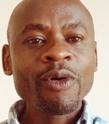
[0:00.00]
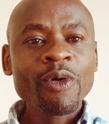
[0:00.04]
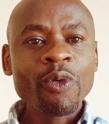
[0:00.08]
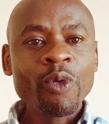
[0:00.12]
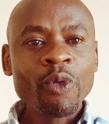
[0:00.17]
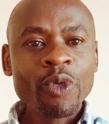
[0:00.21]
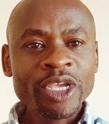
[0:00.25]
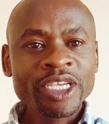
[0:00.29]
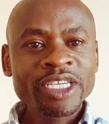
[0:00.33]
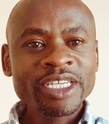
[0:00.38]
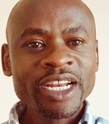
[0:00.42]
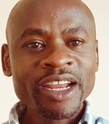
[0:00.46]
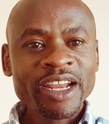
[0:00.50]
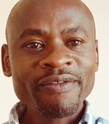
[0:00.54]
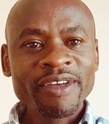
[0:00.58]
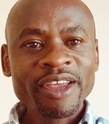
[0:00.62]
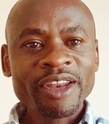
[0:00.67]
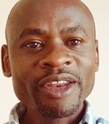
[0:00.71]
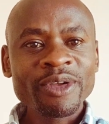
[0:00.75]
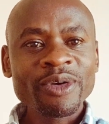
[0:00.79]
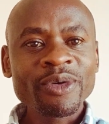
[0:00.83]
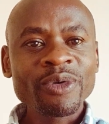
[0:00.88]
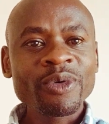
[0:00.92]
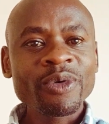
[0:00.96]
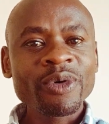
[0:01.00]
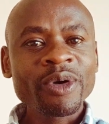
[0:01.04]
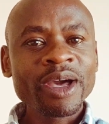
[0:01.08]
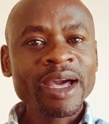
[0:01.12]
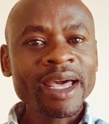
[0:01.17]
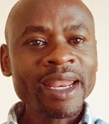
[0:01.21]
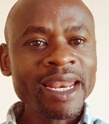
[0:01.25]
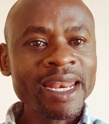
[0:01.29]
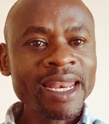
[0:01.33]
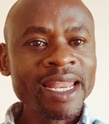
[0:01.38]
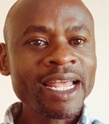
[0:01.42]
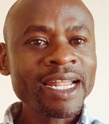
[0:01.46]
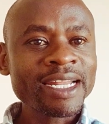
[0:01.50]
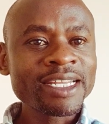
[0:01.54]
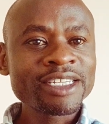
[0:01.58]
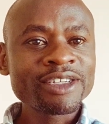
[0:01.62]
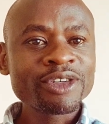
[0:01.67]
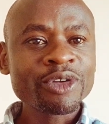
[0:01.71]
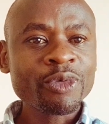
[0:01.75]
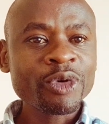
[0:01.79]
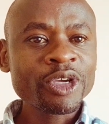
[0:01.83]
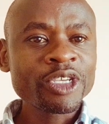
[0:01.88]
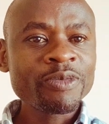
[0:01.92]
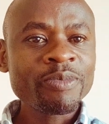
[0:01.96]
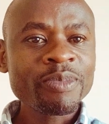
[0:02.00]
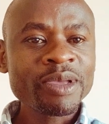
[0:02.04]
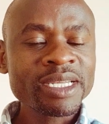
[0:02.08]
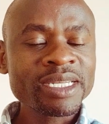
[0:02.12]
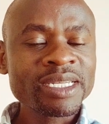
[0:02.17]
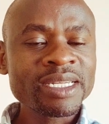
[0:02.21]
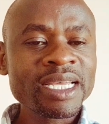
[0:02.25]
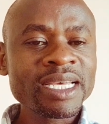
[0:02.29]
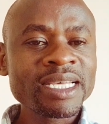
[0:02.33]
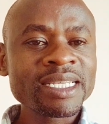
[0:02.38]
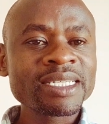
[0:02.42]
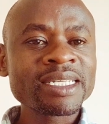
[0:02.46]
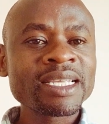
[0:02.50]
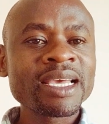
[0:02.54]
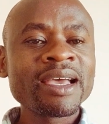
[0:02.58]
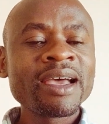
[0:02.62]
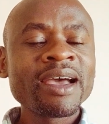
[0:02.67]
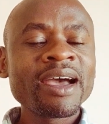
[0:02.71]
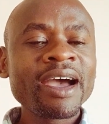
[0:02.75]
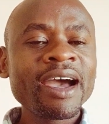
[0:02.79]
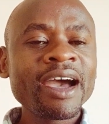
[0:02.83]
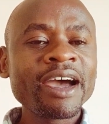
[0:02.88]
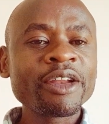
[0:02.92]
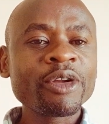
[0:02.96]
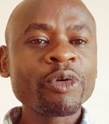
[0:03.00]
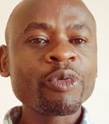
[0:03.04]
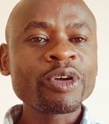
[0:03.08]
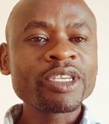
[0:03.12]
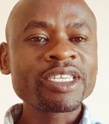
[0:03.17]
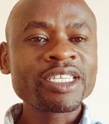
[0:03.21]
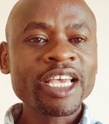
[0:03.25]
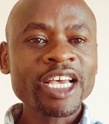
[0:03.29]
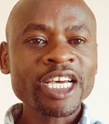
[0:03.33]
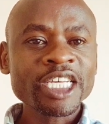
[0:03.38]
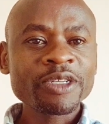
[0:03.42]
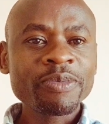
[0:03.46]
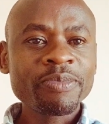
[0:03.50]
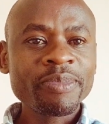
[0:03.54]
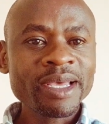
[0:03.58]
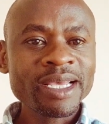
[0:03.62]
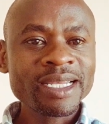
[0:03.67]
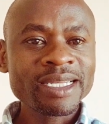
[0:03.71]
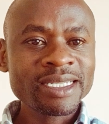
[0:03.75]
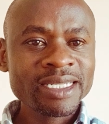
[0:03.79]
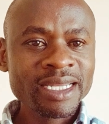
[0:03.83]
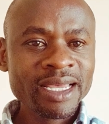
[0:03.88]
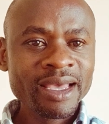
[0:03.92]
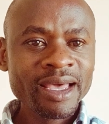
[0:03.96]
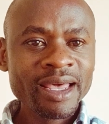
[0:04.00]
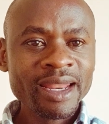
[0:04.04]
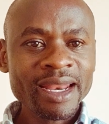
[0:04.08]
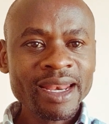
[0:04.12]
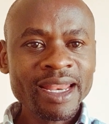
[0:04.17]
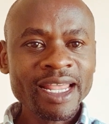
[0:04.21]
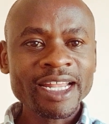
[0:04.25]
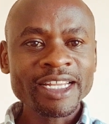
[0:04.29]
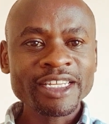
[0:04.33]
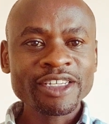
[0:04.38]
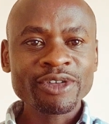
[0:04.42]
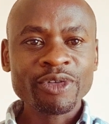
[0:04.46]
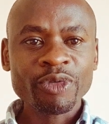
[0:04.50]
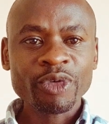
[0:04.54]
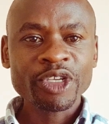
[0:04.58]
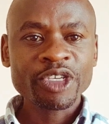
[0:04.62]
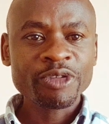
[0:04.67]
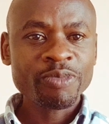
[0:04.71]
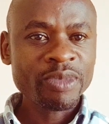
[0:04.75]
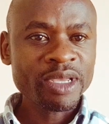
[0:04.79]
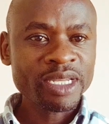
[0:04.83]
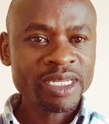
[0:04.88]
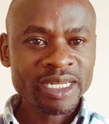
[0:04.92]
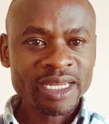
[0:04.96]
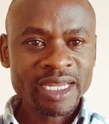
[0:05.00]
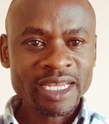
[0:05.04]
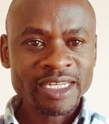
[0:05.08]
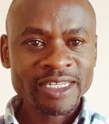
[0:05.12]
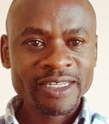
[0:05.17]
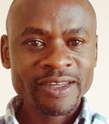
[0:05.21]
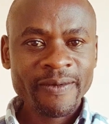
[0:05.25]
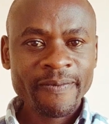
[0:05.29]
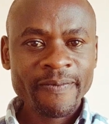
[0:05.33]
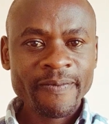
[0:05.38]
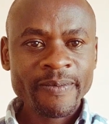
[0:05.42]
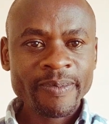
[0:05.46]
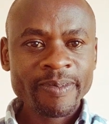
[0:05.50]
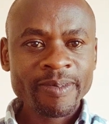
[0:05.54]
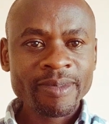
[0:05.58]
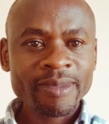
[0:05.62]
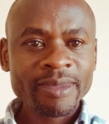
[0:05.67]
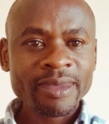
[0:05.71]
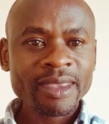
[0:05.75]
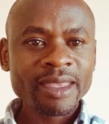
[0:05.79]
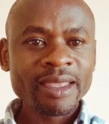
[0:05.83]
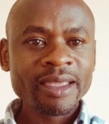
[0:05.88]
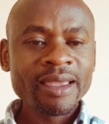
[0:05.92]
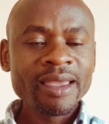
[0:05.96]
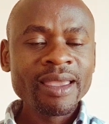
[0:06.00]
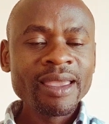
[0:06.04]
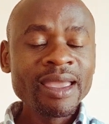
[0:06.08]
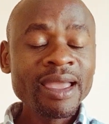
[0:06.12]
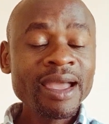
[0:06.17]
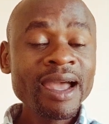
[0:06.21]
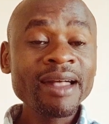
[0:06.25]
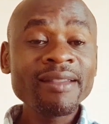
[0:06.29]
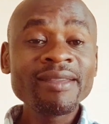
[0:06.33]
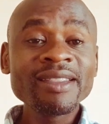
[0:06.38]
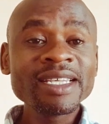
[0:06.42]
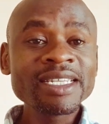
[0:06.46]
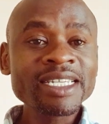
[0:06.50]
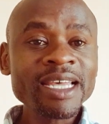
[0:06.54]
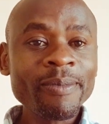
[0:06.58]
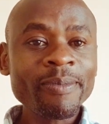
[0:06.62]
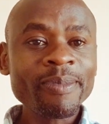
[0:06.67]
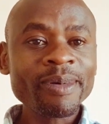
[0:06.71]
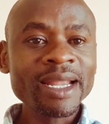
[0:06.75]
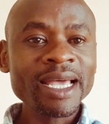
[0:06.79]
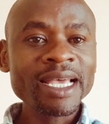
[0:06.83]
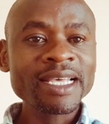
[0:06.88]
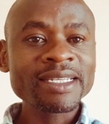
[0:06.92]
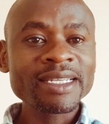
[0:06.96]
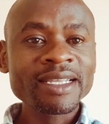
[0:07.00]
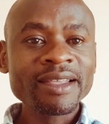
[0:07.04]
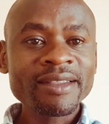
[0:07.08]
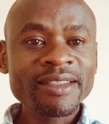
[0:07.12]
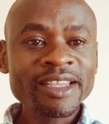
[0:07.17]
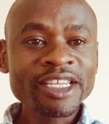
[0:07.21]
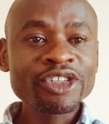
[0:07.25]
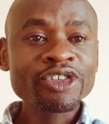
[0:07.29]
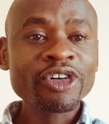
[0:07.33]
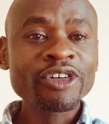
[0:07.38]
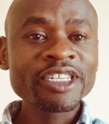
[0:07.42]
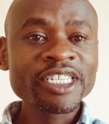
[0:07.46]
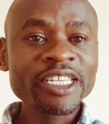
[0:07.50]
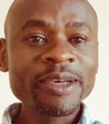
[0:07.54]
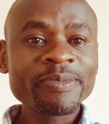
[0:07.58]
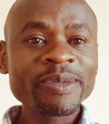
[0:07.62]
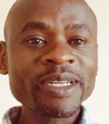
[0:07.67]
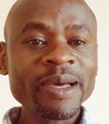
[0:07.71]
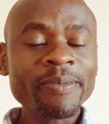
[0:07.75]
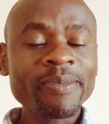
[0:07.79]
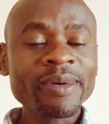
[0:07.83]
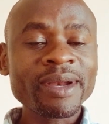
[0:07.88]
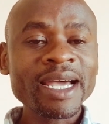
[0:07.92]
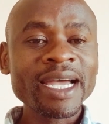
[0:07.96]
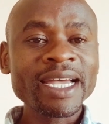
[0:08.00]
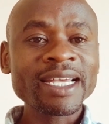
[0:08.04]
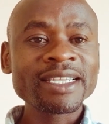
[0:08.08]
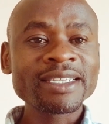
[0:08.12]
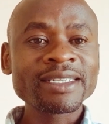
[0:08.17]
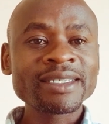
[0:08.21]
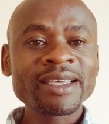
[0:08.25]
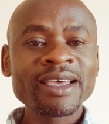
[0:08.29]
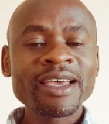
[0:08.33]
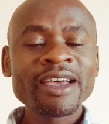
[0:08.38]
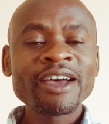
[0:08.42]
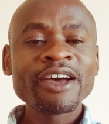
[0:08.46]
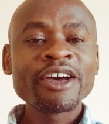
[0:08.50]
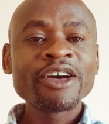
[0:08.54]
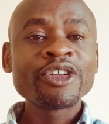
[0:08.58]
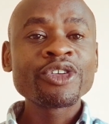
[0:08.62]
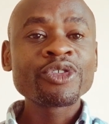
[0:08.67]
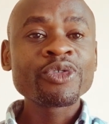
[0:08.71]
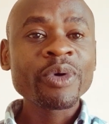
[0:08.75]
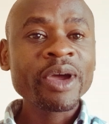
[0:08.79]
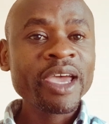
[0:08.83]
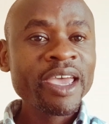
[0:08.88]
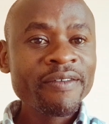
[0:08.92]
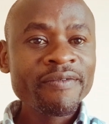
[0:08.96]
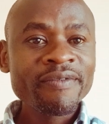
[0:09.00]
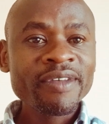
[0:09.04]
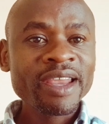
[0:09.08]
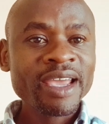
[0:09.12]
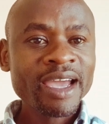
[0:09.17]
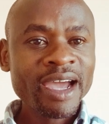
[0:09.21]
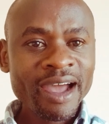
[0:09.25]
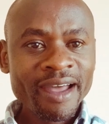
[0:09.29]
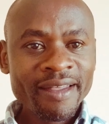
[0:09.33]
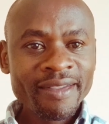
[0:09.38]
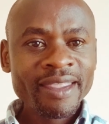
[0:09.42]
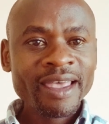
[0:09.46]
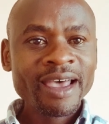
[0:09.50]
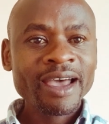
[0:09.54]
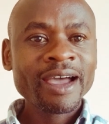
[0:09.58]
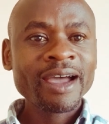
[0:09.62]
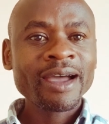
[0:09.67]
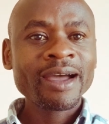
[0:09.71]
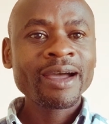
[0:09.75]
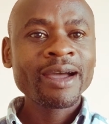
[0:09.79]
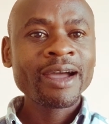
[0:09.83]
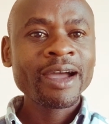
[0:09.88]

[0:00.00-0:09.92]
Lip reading: which revenue relates to which business and which expense relates to which business. And this concept applies to every other